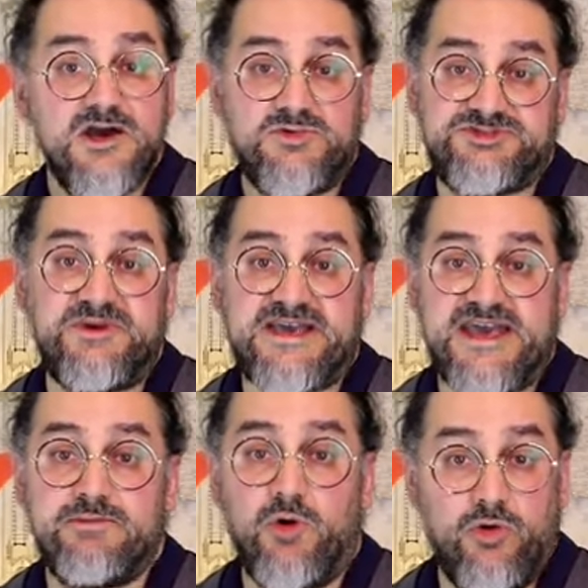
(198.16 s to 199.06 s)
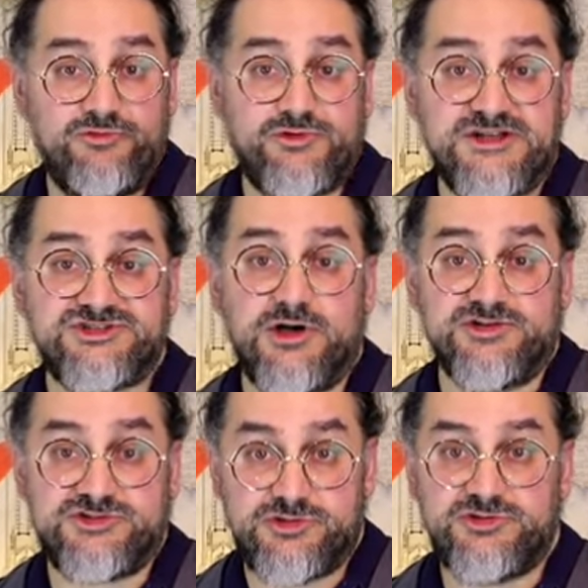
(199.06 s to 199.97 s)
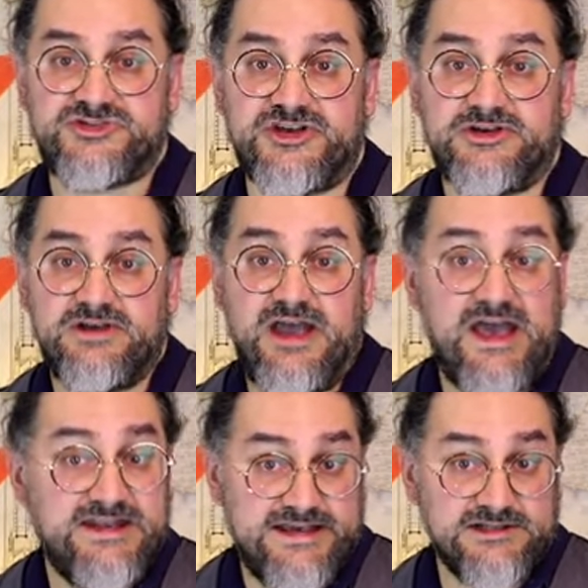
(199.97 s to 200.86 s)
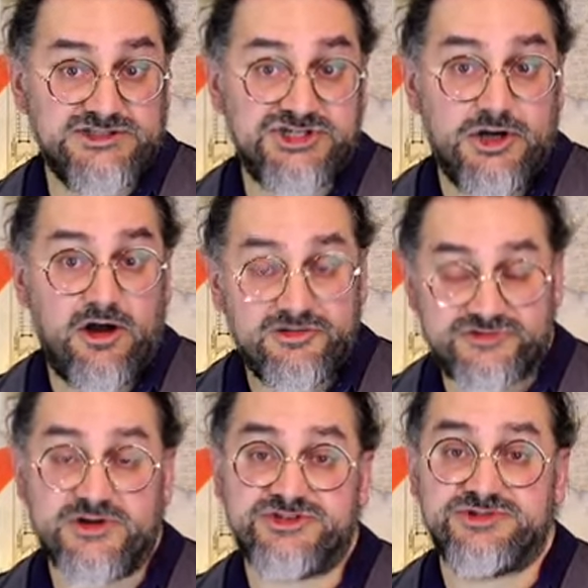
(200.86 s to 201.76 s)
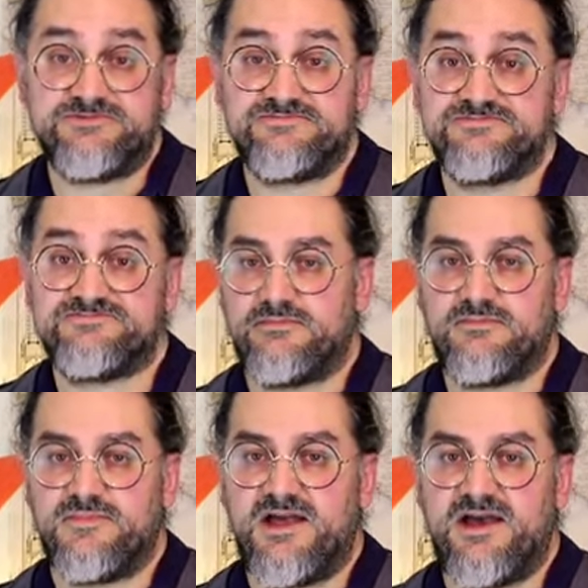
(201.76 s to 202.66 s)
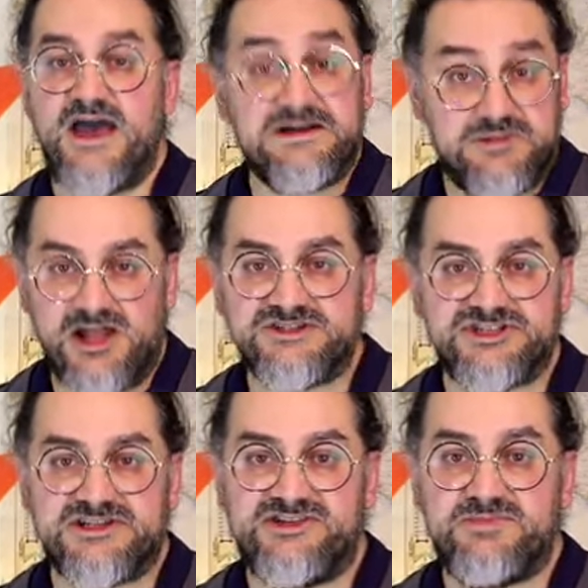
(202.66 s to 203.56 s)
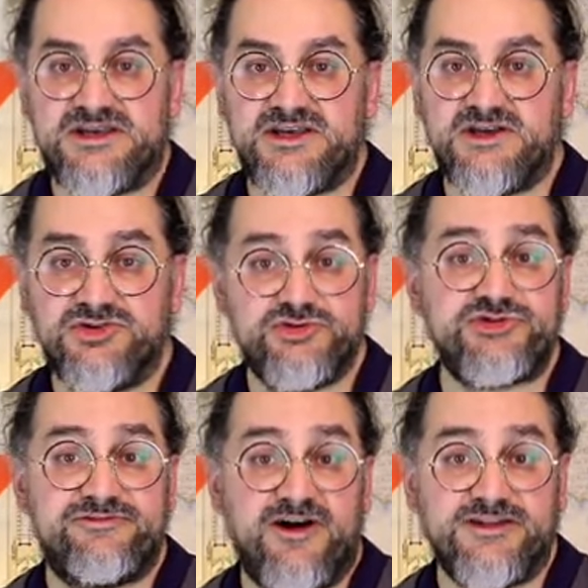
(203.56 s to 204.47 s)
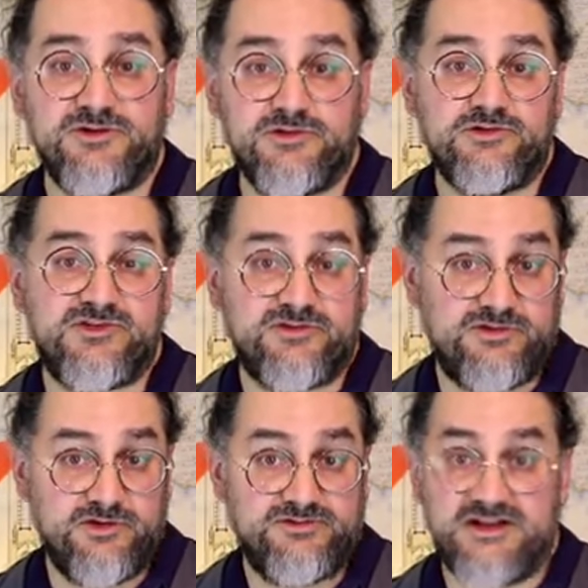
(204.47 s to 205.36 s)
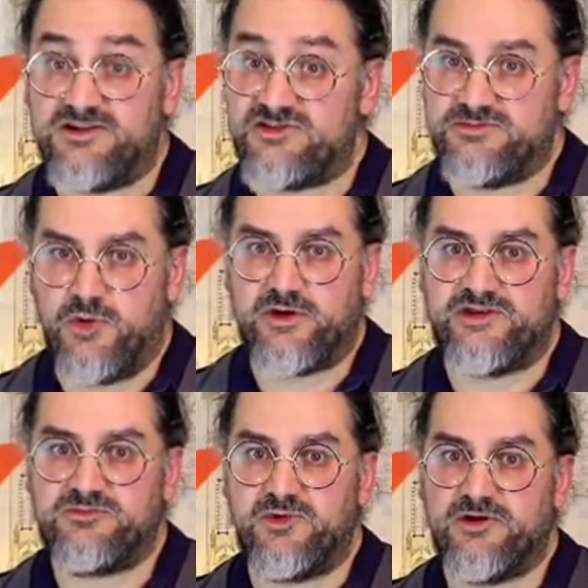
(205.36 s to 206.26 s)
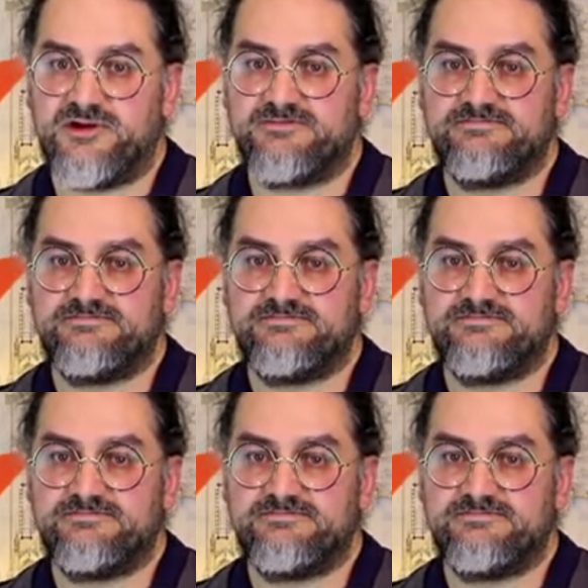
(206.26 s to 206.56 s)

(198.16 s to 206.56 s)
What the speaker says: which became Old French ostrusa and English ostrich. Etymologically speaking, you should find goose served in a smorgasbord.